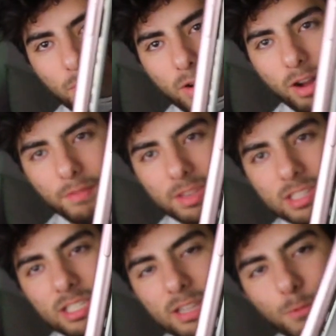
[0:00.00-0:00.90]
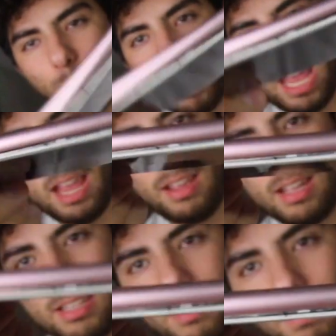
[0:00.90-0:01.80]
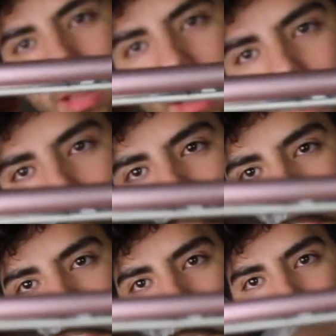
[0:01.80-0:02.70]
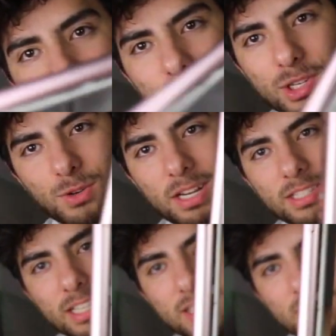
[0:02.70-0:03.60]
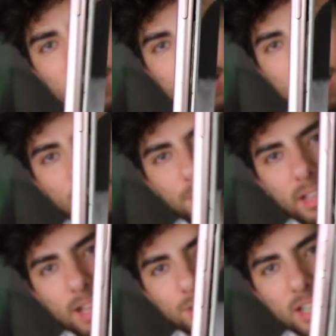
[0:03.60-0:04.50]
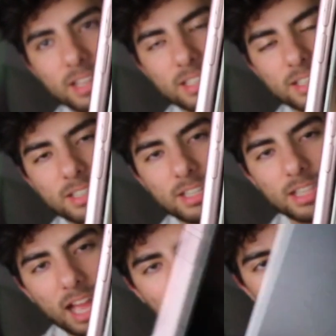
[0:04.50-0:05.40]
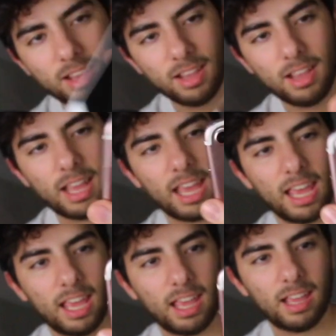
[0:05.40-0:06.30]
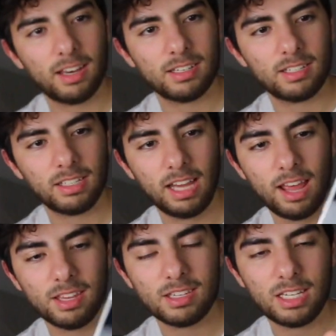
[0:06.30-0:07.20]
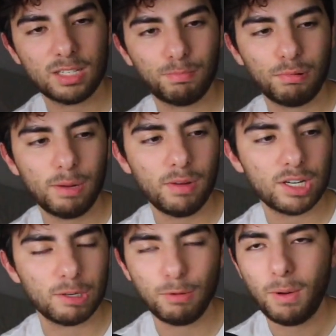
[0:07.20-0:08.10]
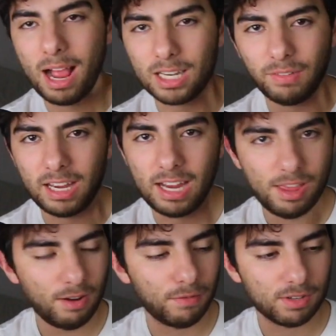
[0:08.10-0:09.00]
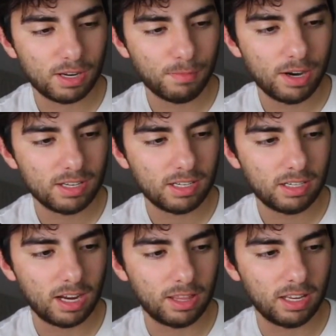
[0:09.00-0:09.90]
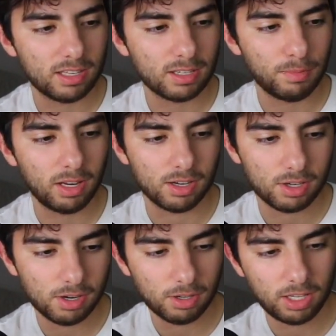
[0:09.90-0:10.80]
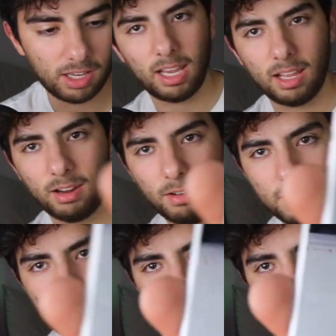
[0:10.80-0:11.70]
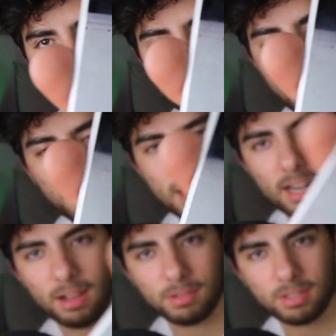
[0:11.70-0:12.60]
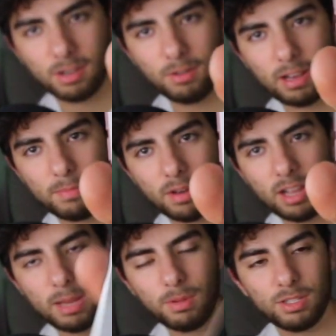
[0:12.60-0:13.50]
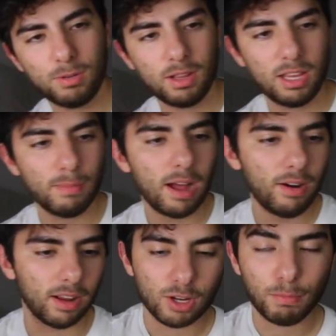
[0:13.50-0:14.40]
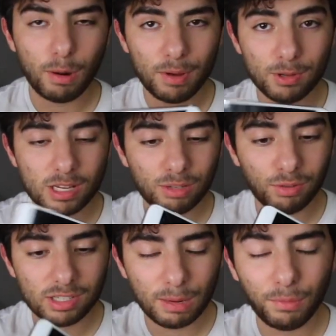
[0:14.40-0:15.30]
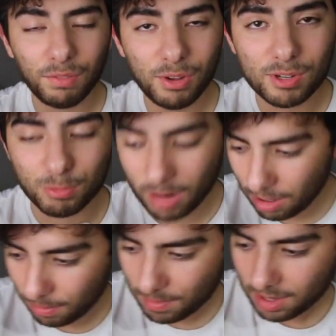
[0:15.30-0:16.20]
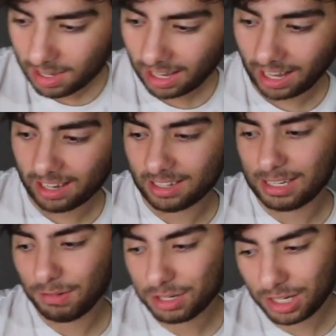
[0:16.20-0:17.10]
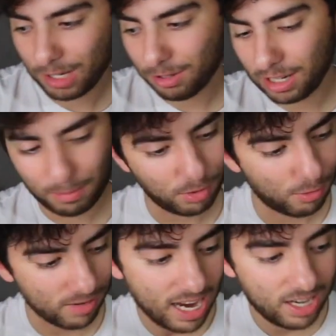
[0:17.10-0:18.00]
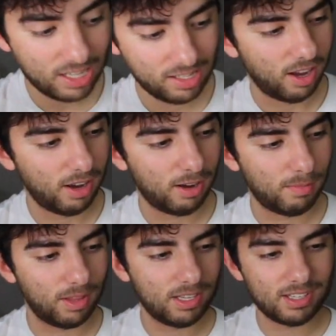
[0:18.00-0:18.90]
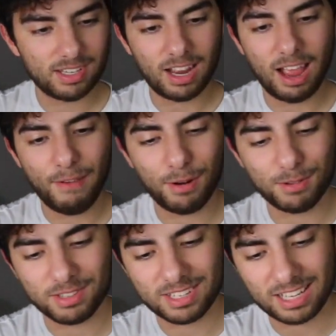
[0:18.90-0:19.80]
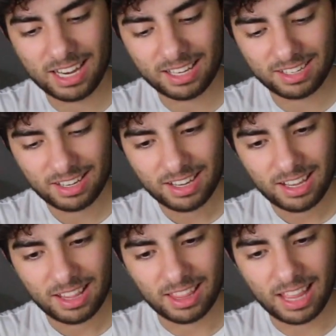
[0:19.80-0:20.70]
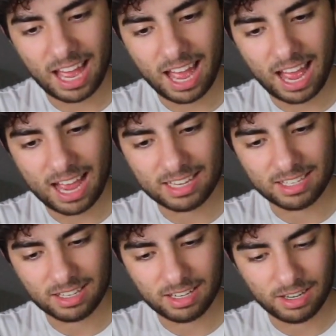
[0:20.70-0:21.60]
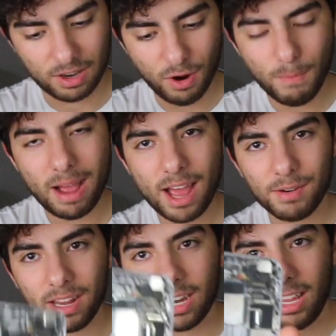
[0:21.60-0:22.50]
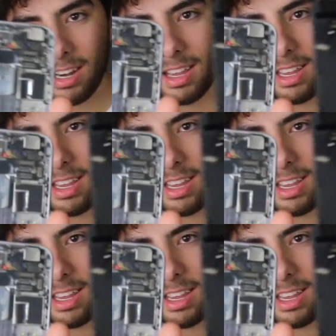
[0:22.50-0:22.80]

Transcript: obviously it's like bulged up, so the screen's like sticking out of it, as you guys can see that. And yeah, this thing's pretty much, it won't activate either for some reason. I think it's something internally, and obviously it is dead right now, so I'm not able to do anything about it. So I'll probably use this for a separate video as well, and a different channel that I'm creating. This is an iPhone 6 that has no battery in it,